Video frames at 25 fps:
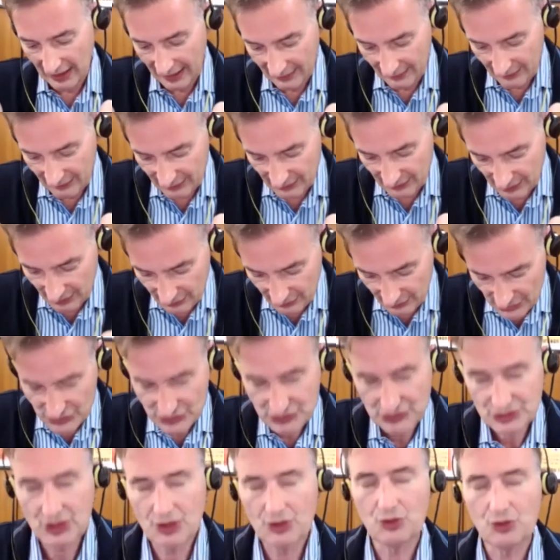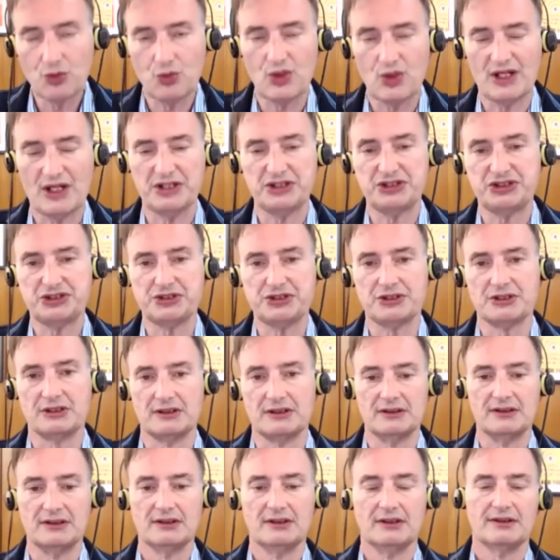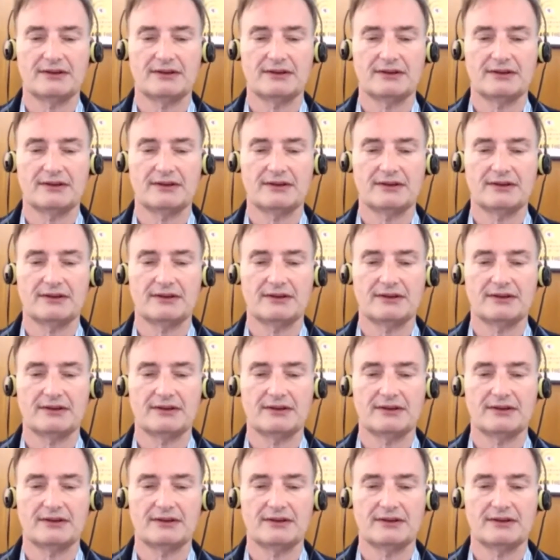there is no question